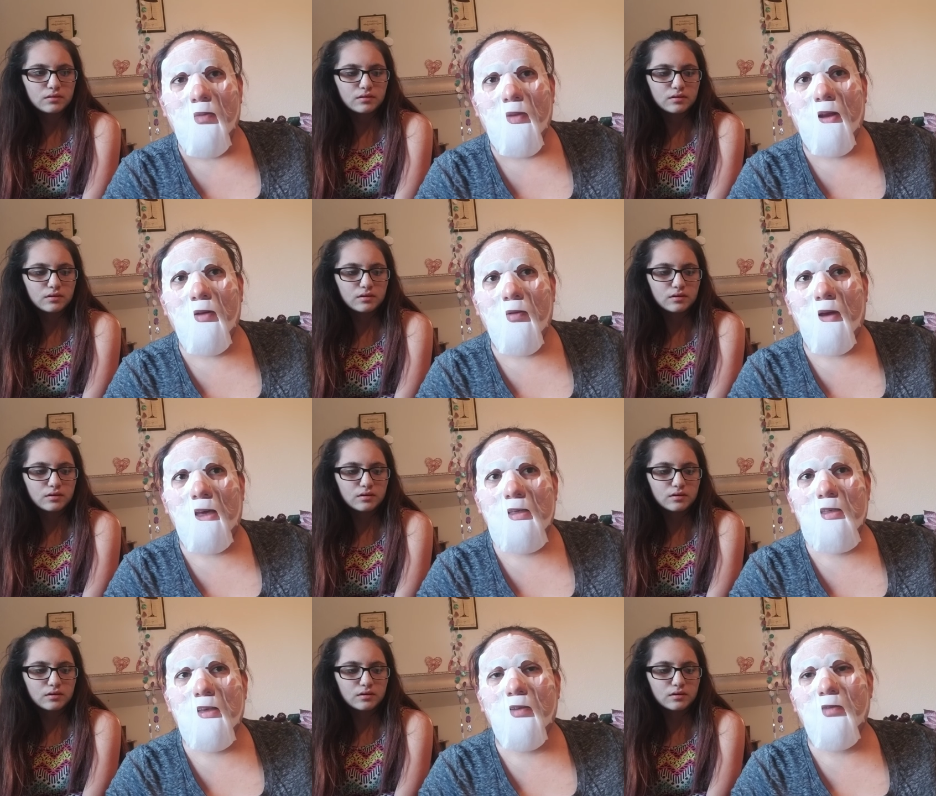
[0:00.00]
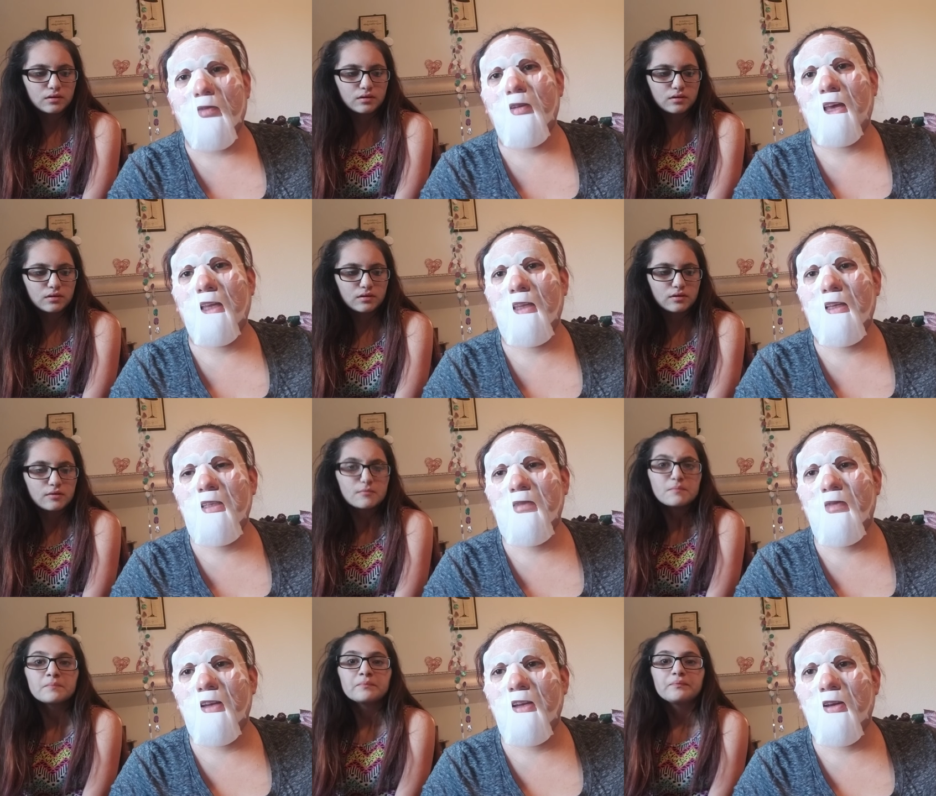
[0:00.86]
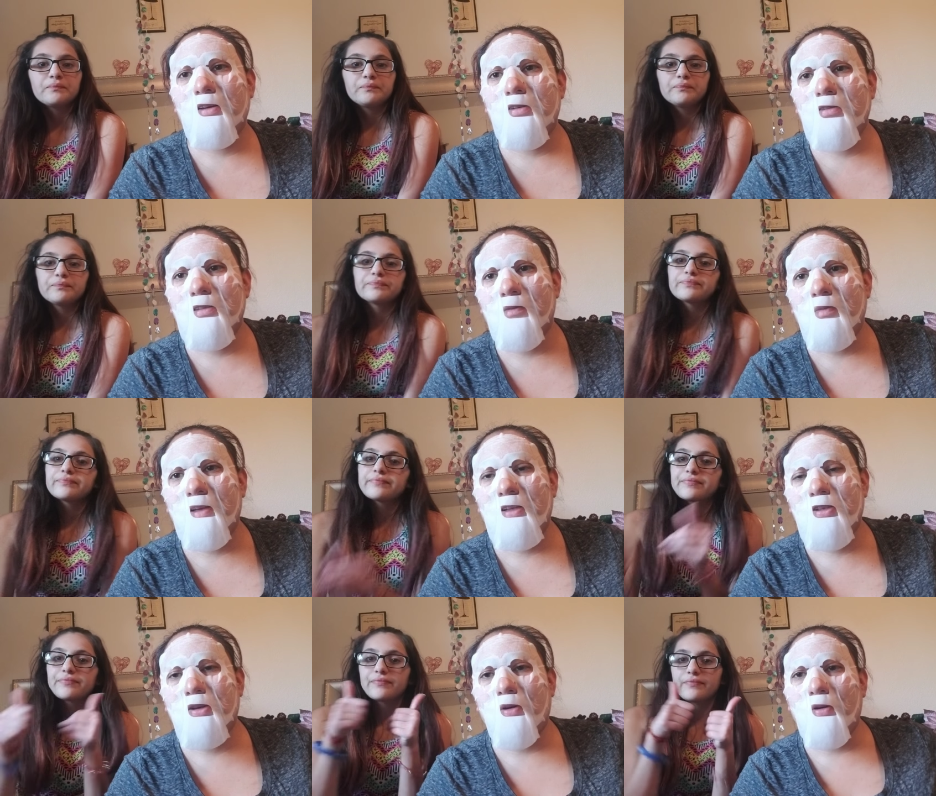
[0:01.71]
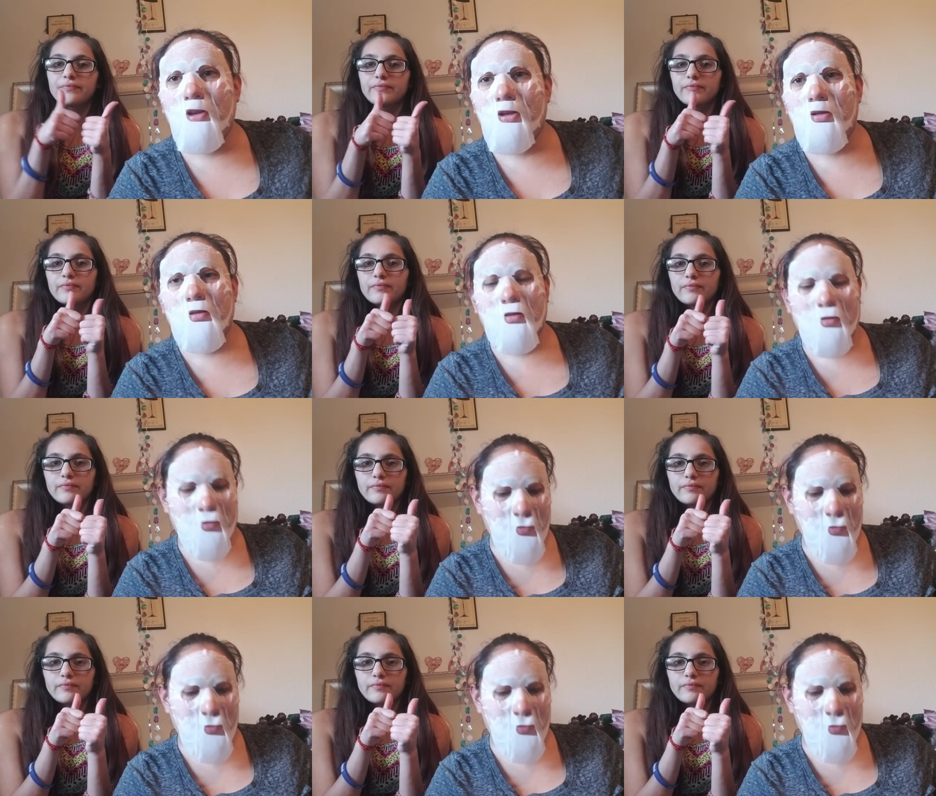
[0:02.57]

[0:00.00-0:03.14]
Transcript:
Speaker 1: but anyways, if you like these videos of me showing